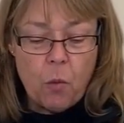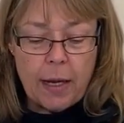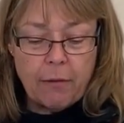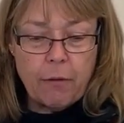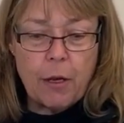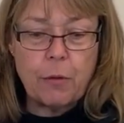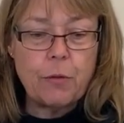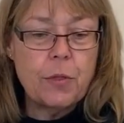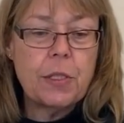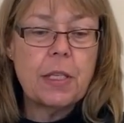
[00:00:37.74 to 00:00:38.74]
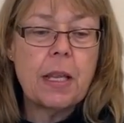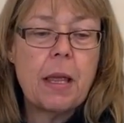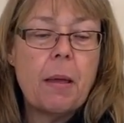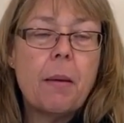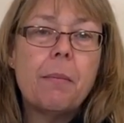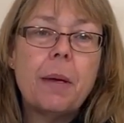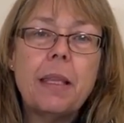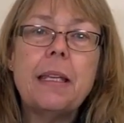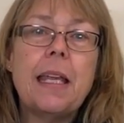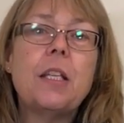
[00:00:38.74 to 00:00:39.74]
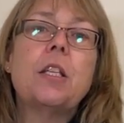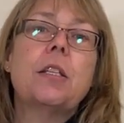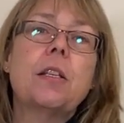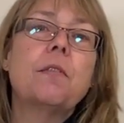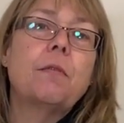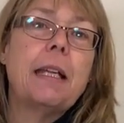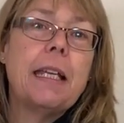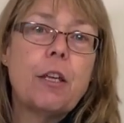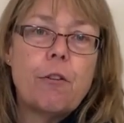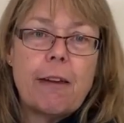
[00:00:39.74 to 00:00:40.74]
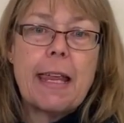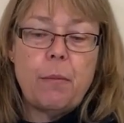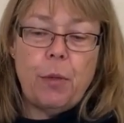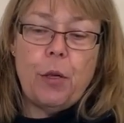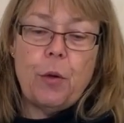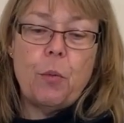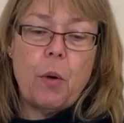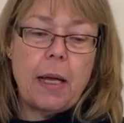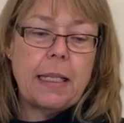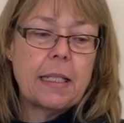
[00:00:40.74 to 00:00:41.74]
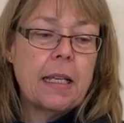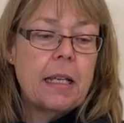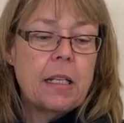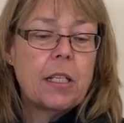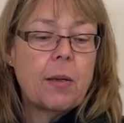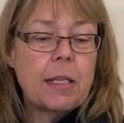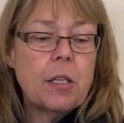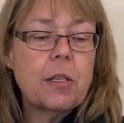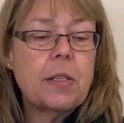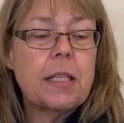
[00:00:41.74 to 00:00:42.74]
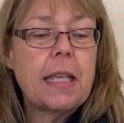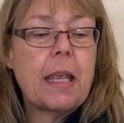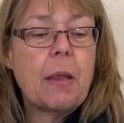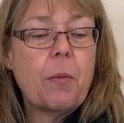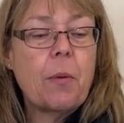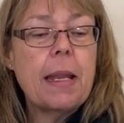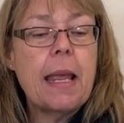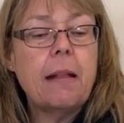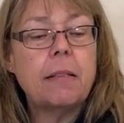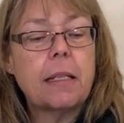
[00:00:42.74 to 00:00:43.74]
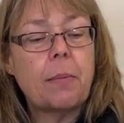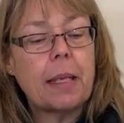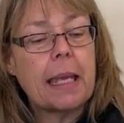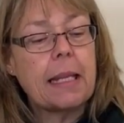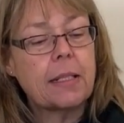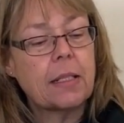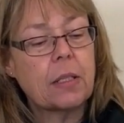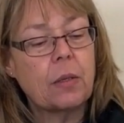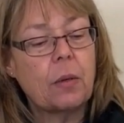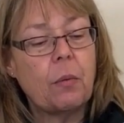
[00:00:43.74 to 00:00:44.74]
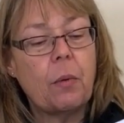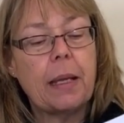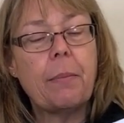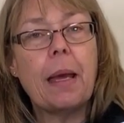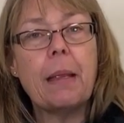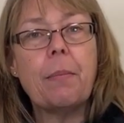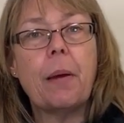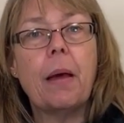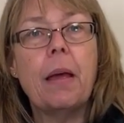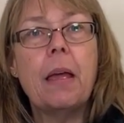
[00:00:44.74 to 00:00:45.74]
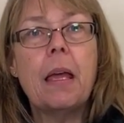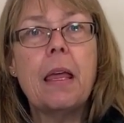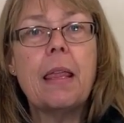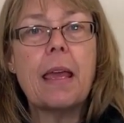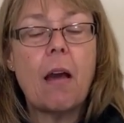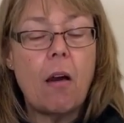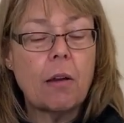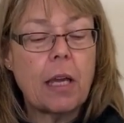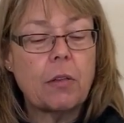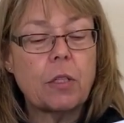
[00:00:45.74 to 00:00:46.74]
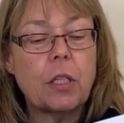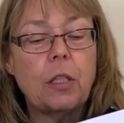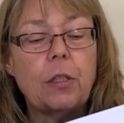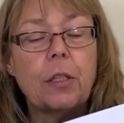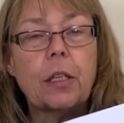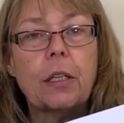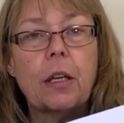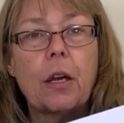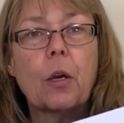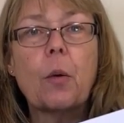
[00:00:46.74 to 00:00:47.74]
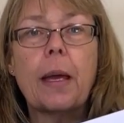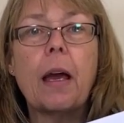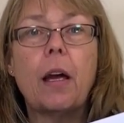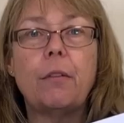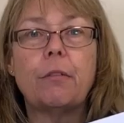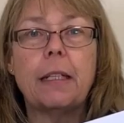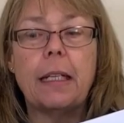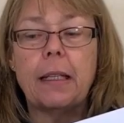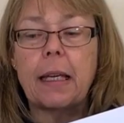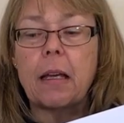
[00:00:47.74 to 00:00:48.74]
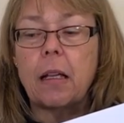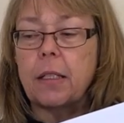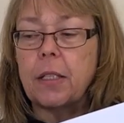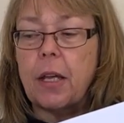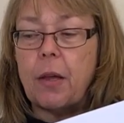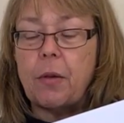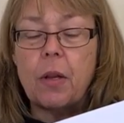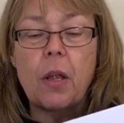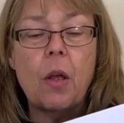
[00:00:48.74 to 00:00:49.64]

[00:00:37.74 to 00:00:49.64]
white rose, Mother Nature doesn't really create pure white. So as you can see, when held up against white paper, they are going to look quite ivory in their colour tone.